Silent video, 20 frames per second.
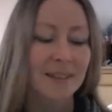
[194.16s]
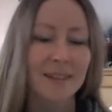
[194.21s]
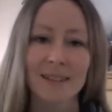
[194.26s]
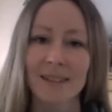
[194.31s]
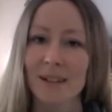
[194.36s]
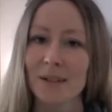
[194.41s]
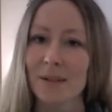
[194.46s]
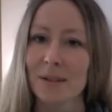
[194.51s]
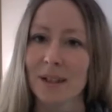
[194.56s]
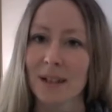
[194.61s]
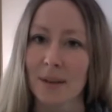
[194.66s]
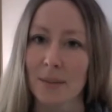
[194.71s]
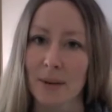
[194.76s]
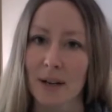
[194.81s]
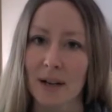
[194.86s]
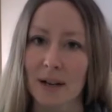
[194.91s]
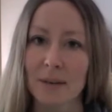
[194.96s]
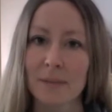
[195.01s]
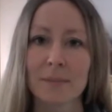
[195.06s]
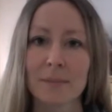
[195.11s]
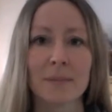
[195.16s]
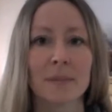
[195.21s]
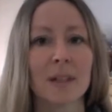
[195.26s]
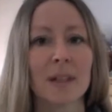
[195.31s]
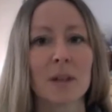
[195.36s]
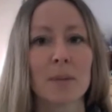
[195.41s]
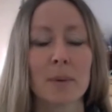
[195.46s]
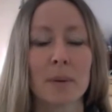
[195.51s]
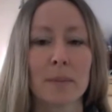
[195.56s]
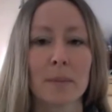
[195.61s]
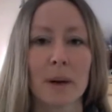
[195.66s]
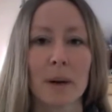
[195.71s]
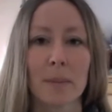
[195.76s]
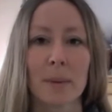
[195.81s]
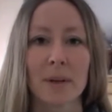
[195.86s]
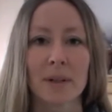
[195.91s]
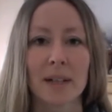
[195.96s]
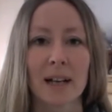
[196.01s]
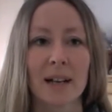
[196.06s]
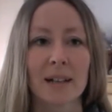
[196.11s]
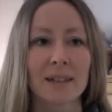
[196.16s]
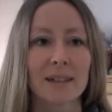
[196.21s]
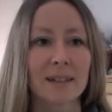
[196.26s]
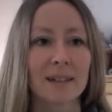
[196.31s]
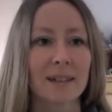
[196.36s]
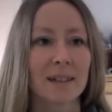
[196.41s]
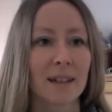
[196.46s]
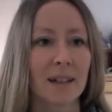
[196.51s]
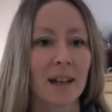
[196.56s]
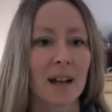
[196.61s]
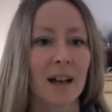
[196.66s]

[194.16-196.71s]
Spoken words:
So here we are, the Loop and Bar podcast.